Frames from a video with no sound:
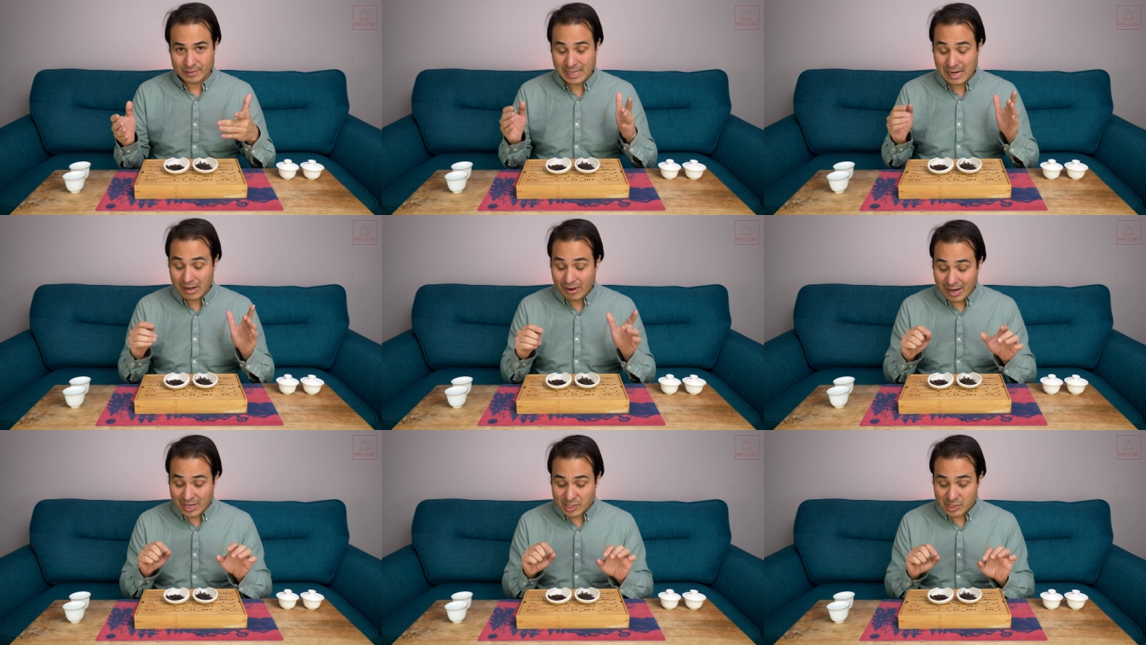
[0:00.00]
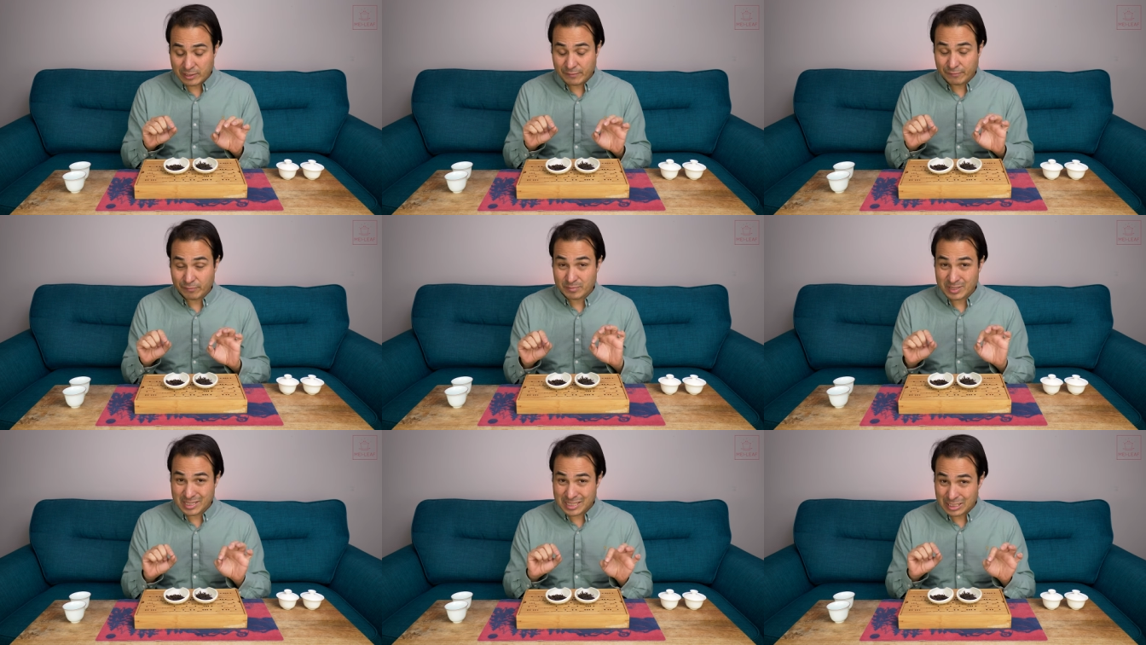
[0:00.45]
They're actually
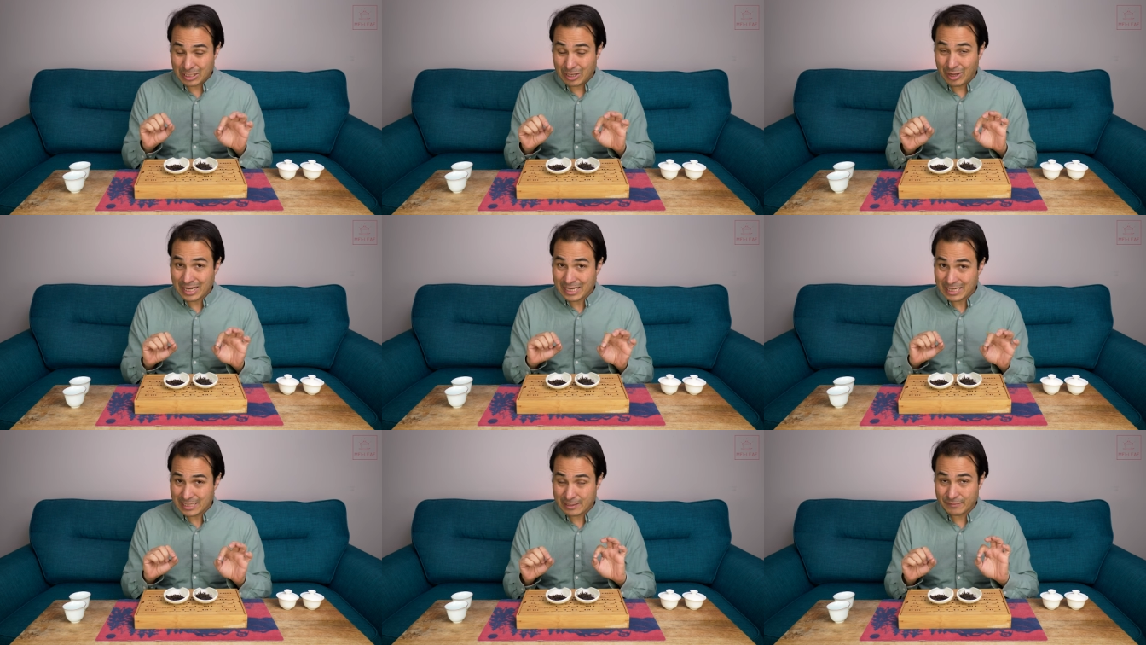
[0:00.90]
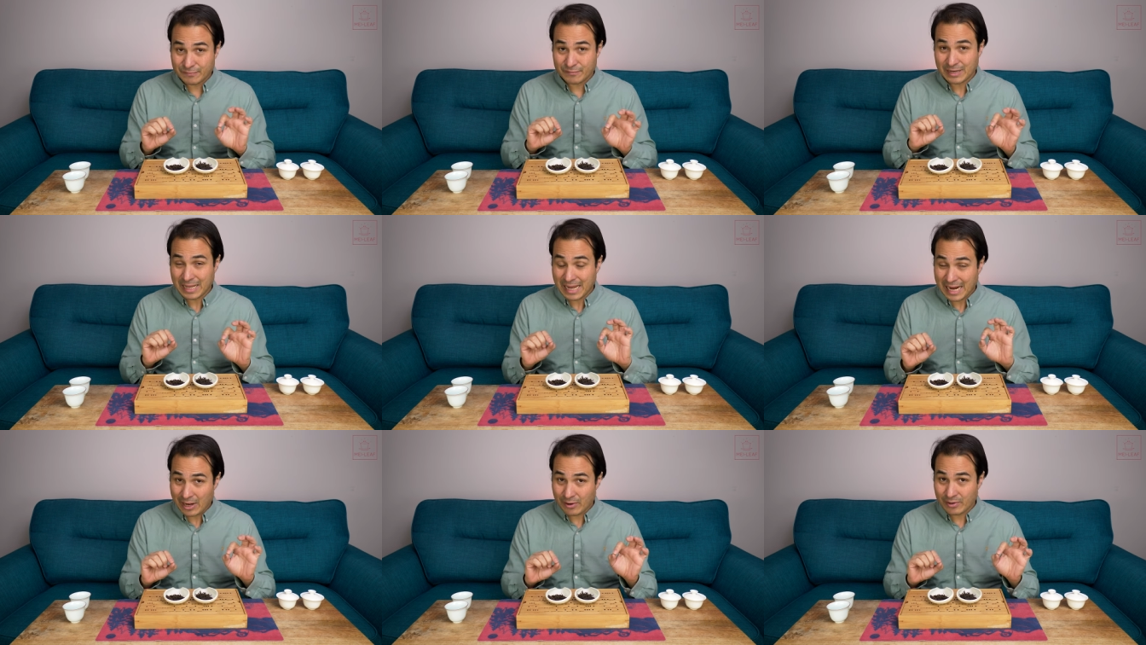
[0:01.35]
from slightly
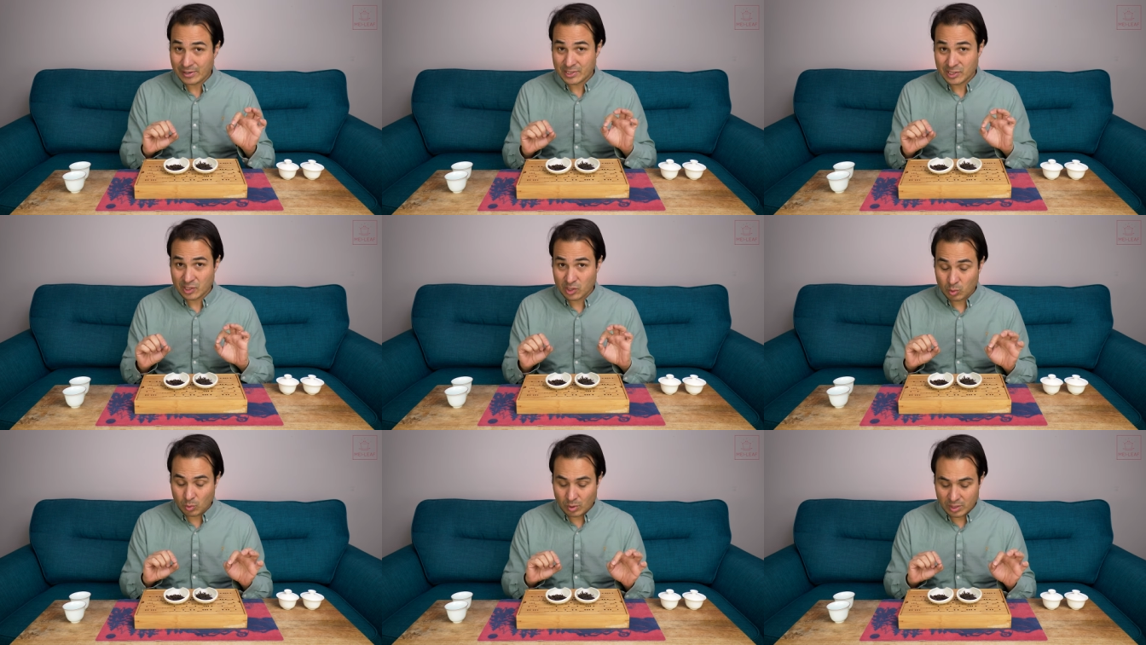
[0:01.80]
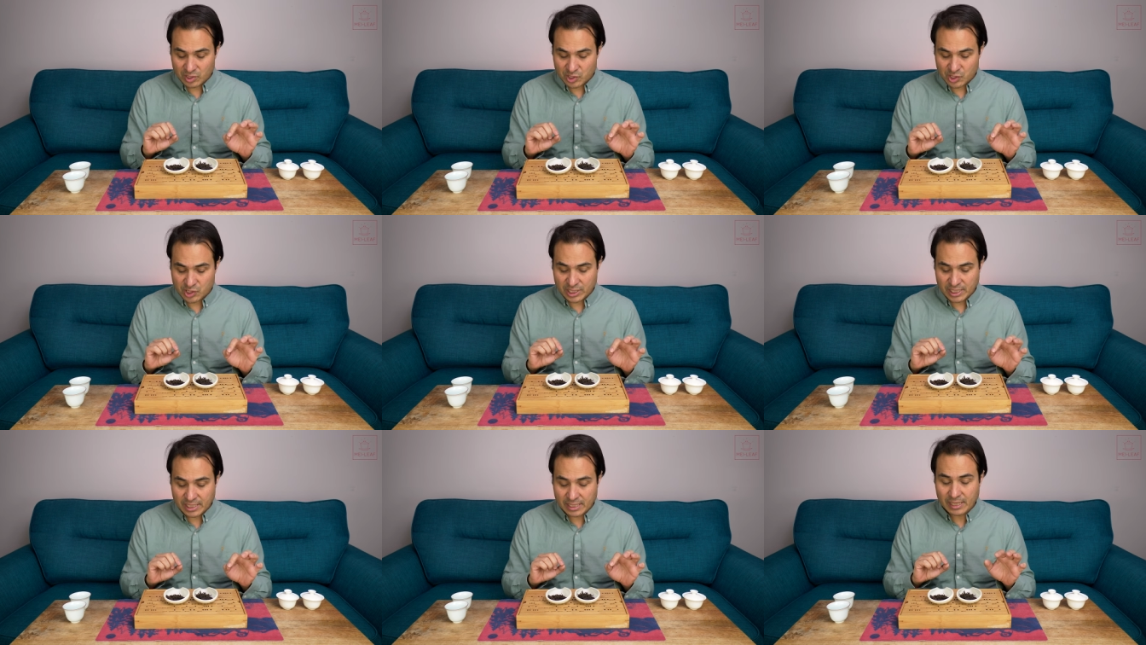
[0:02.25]
different areas in
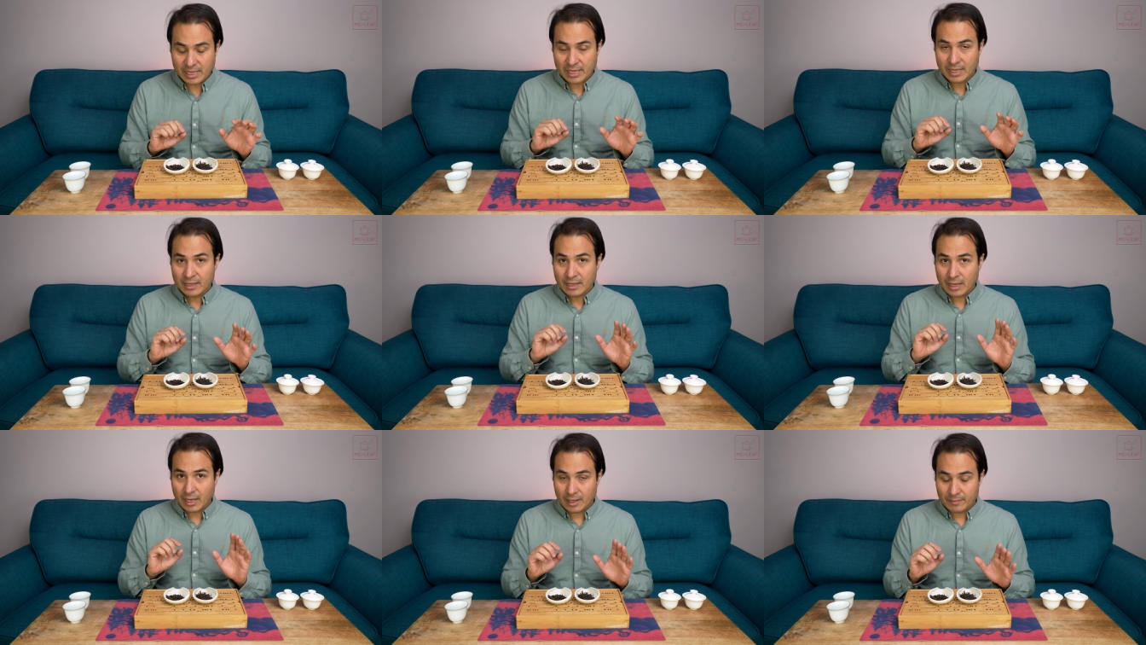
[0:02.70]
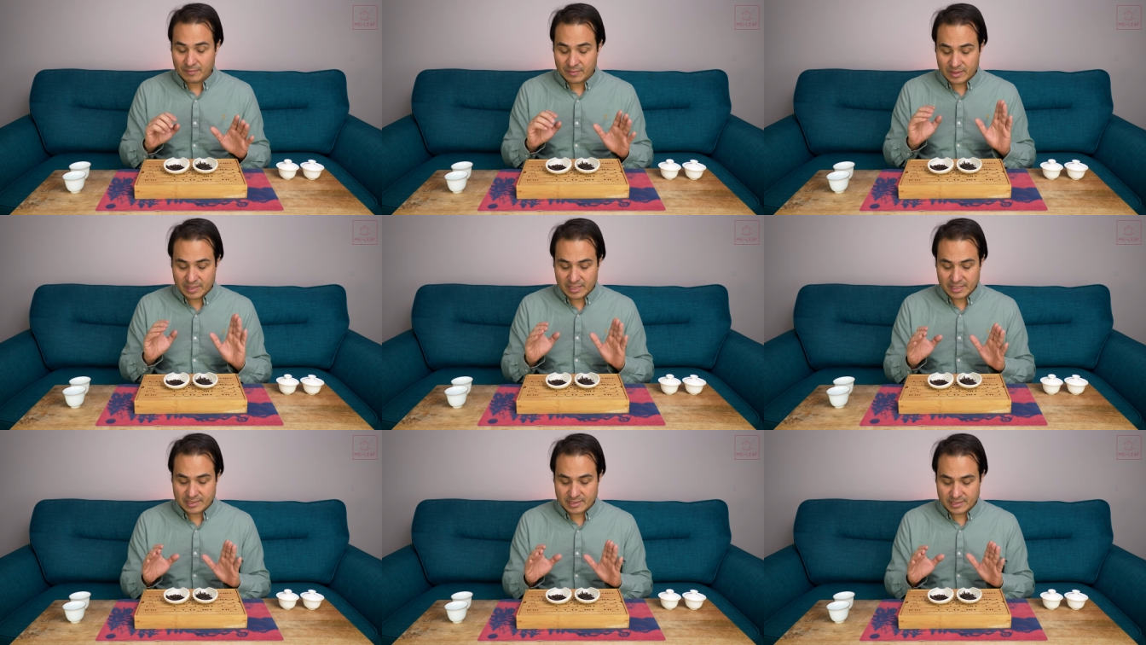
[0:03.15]
Guangxi, um,
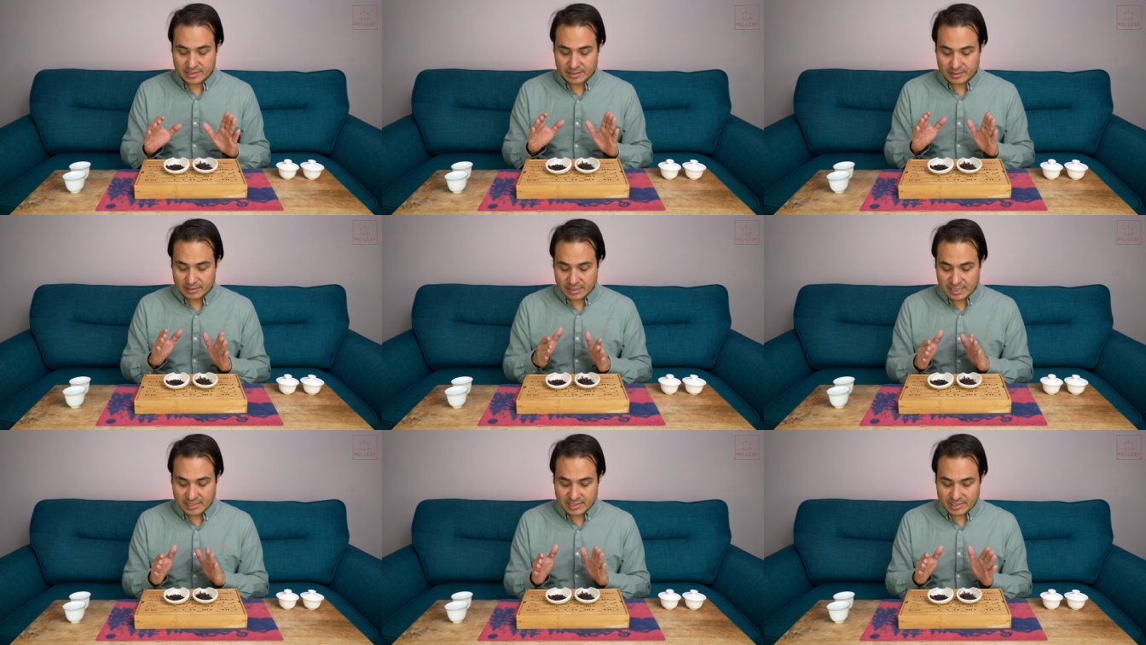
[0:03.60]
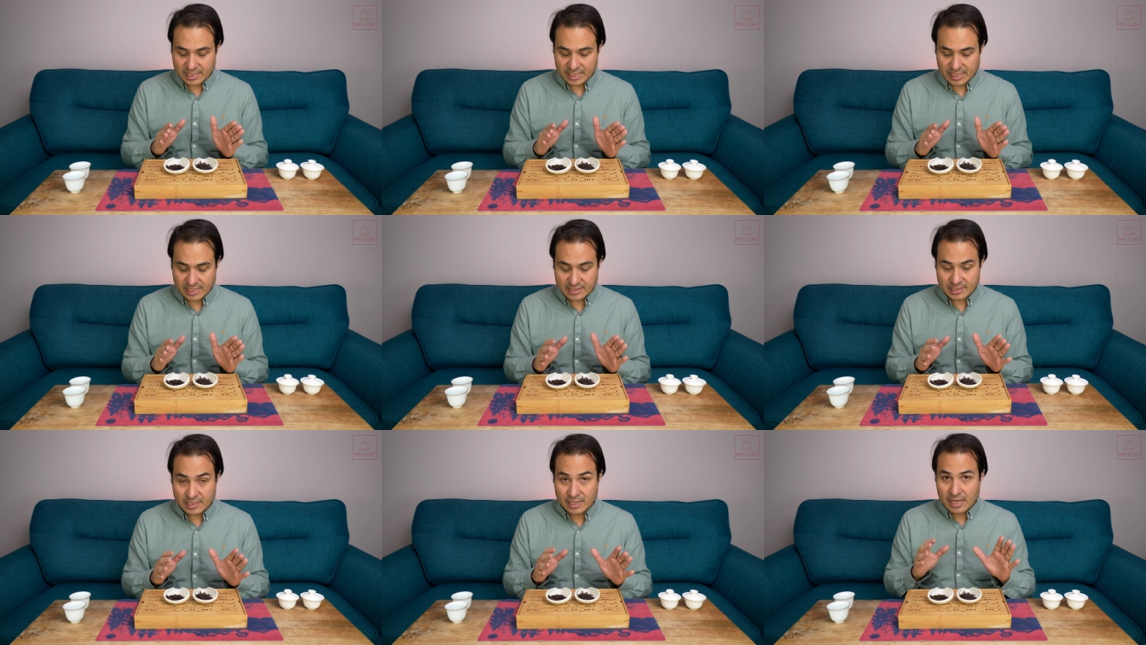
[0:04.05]
this, uh, these
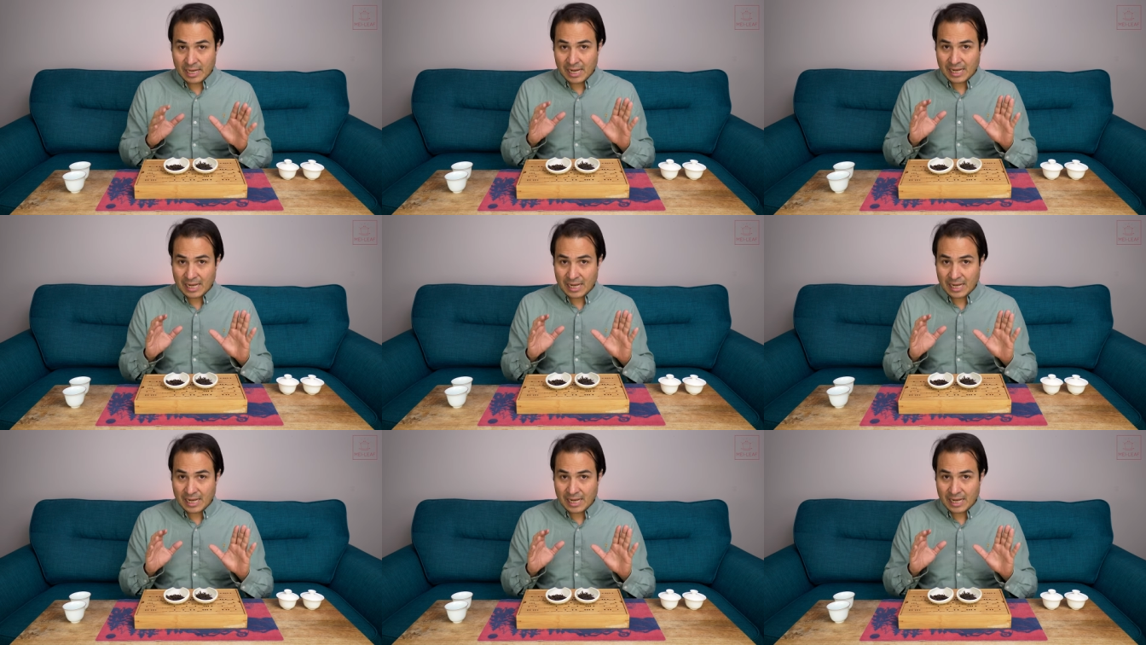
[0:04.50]
teas.